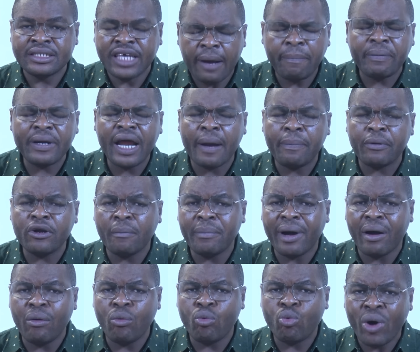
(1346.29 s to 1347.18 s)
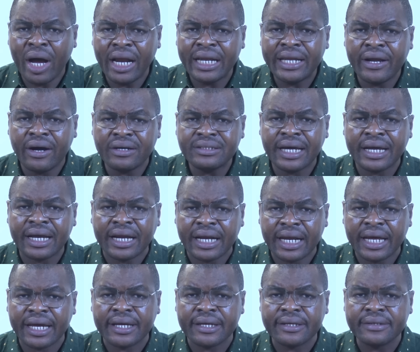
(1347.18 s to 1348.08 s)
Take prayer point number one loud
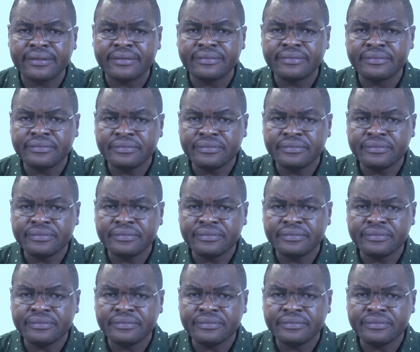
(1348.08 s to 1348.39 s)
and clear.